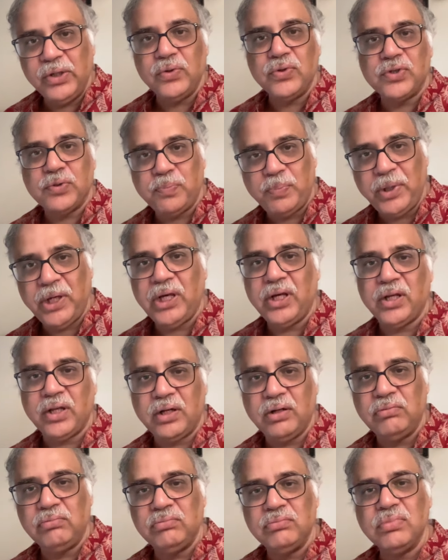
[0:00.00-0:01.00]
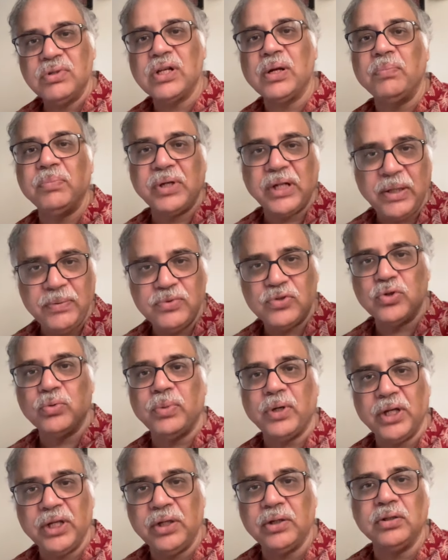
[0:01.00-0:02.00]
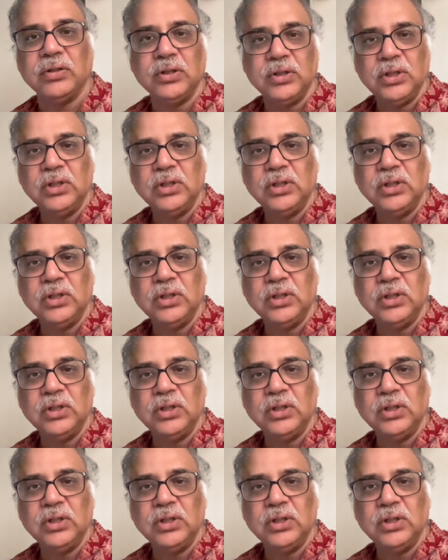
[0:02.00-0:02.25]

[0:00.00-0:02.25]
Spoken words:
to spare sometimes to buy a